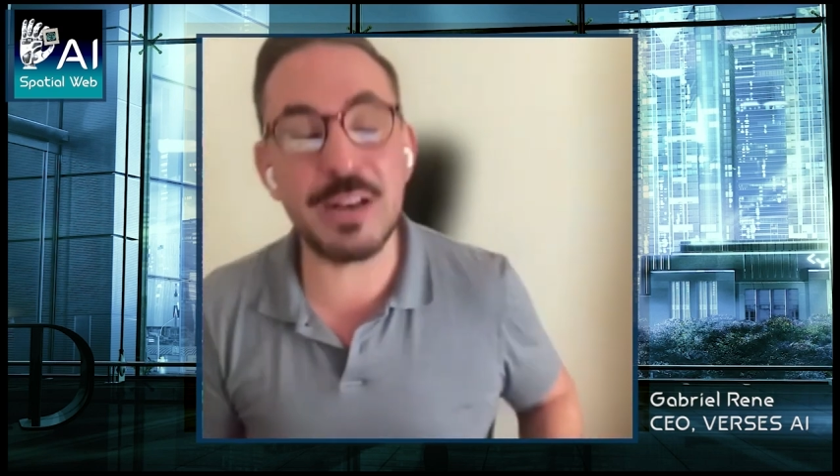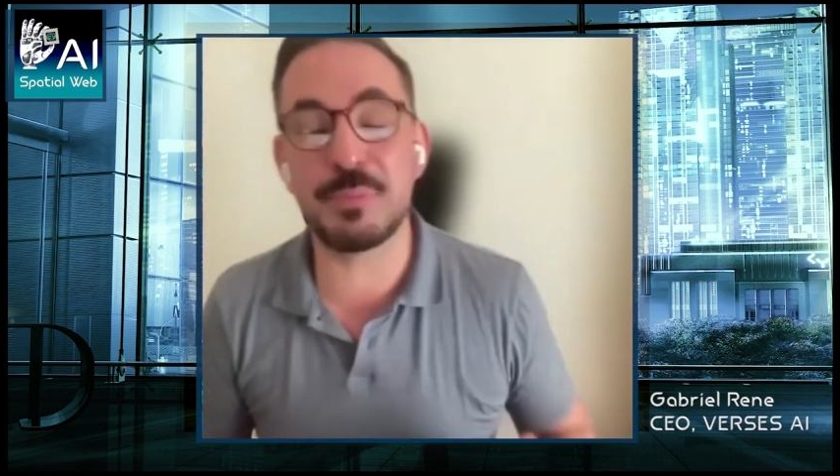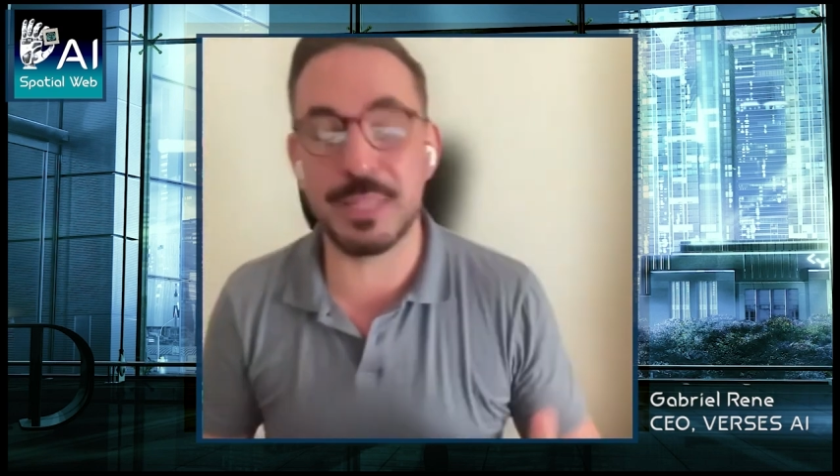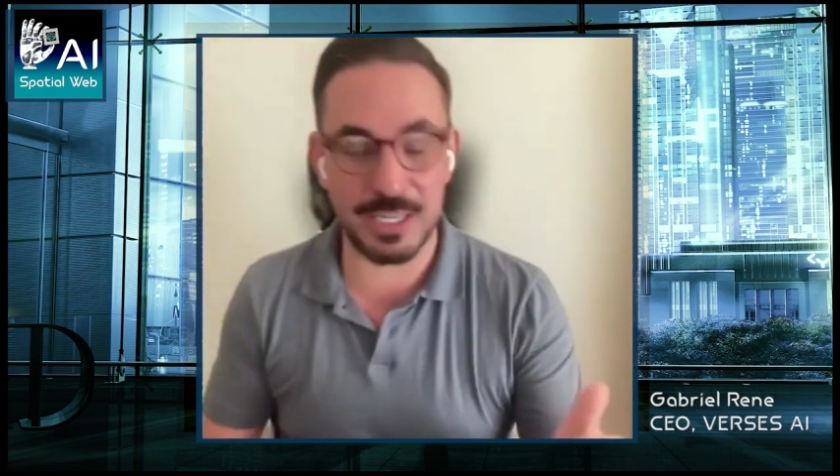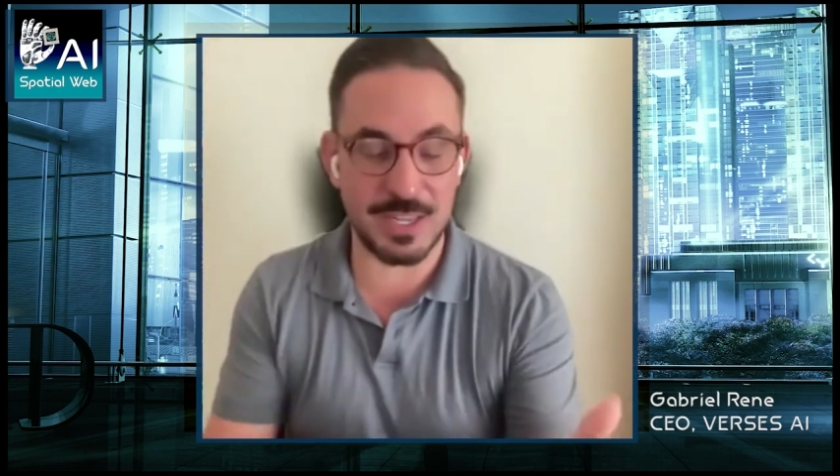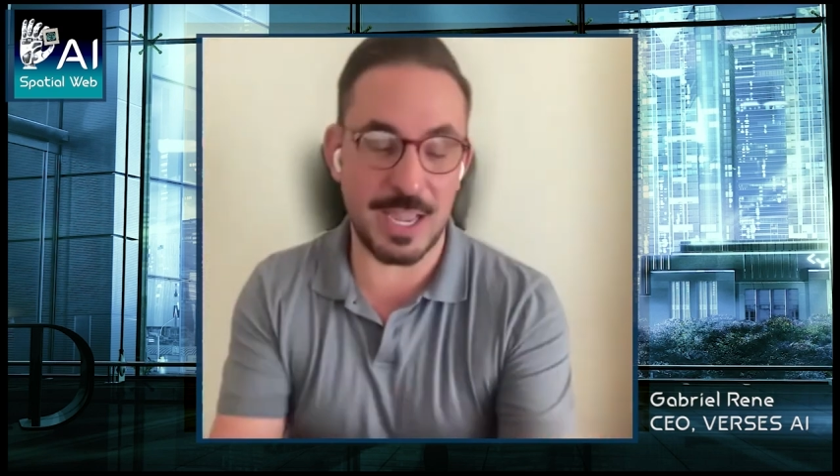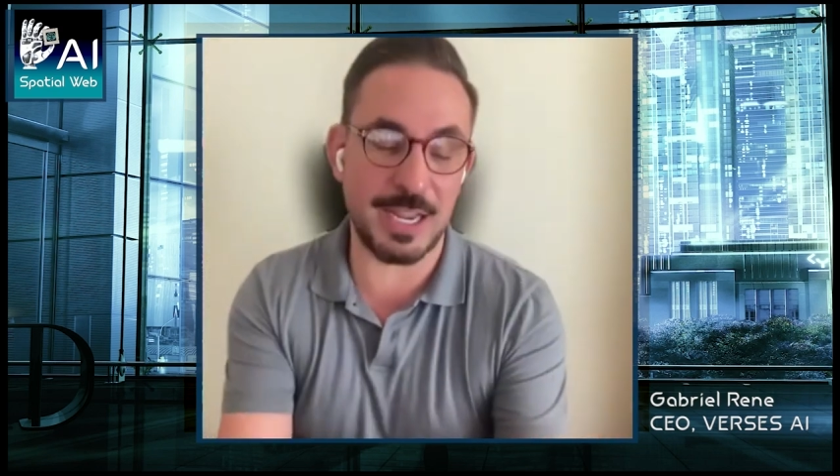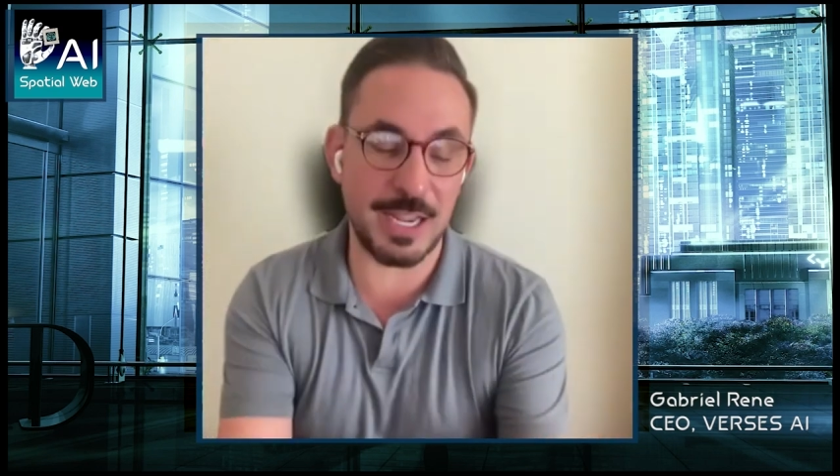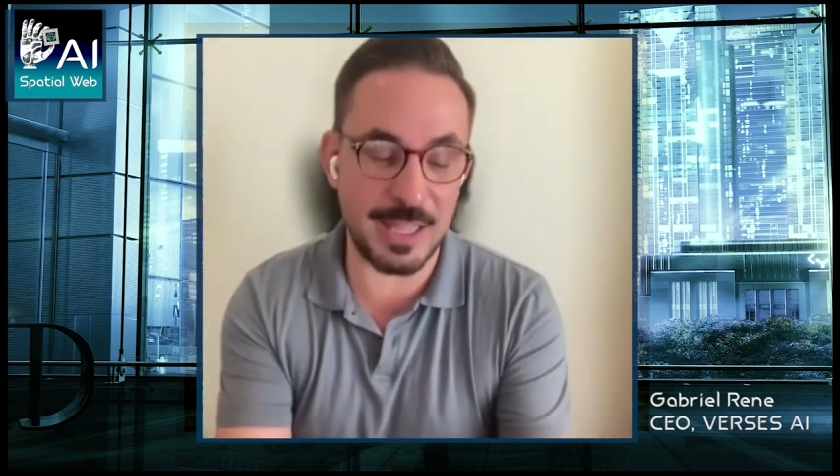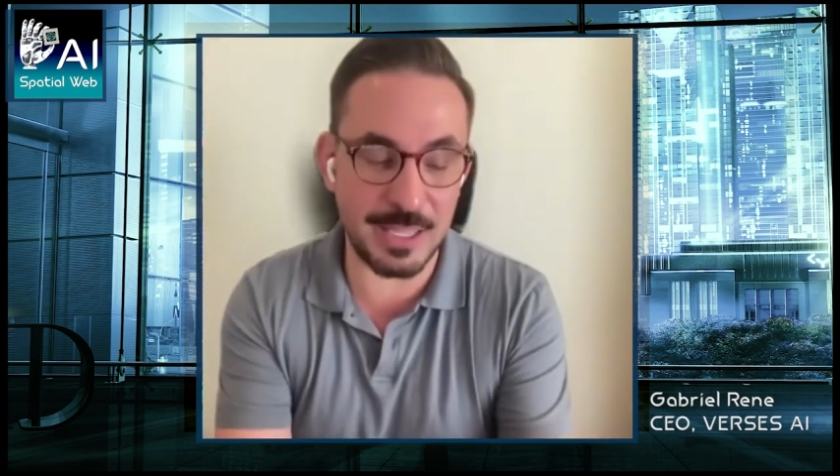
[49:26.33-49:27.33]

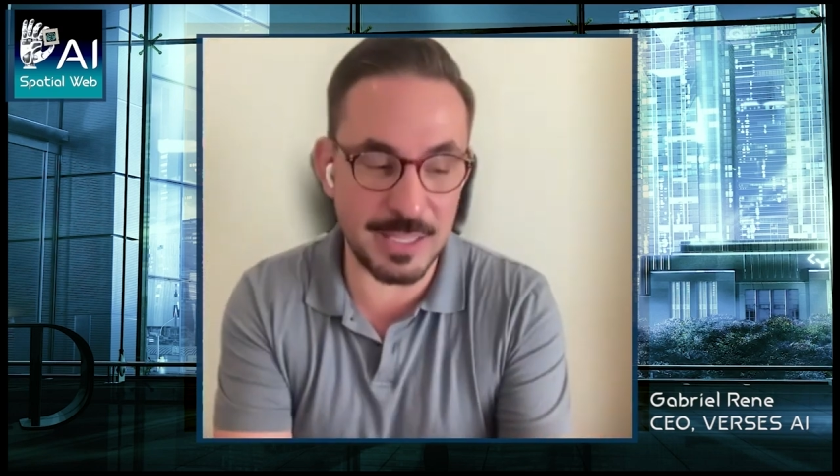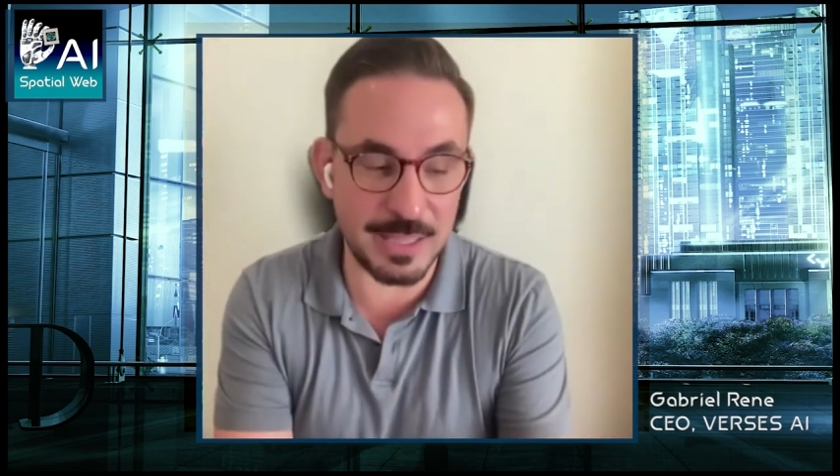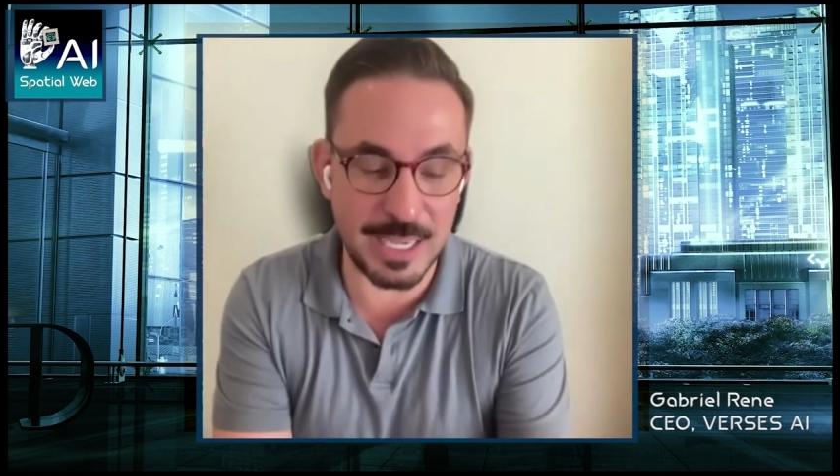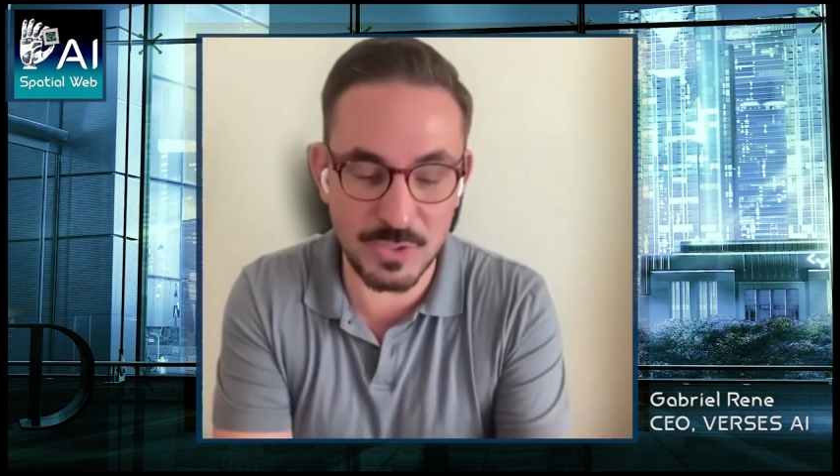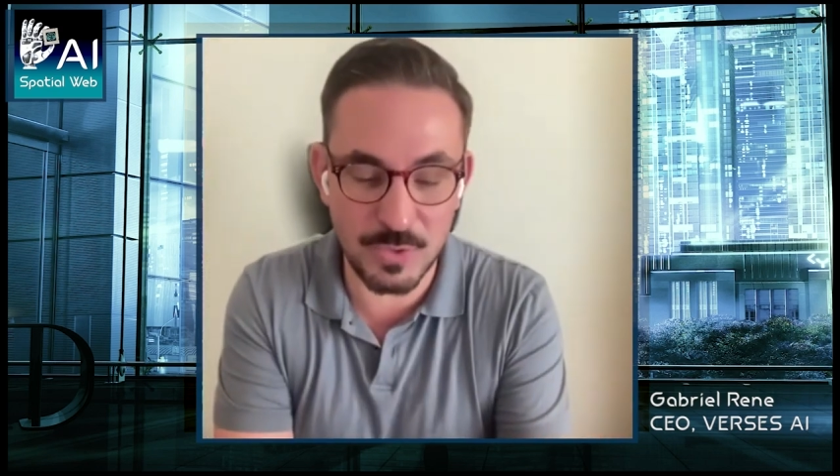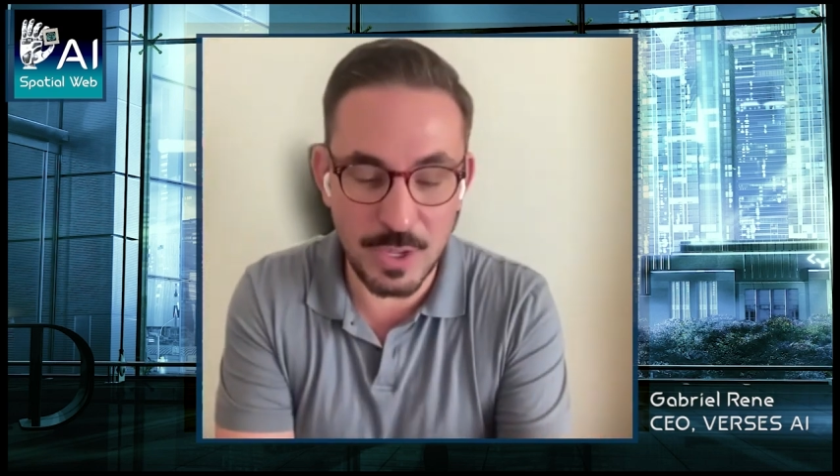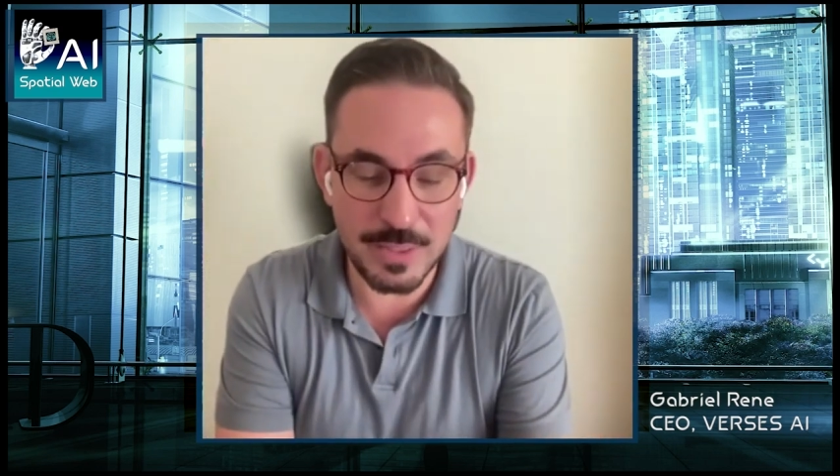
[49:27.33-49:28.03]
incredibly exciting. And I think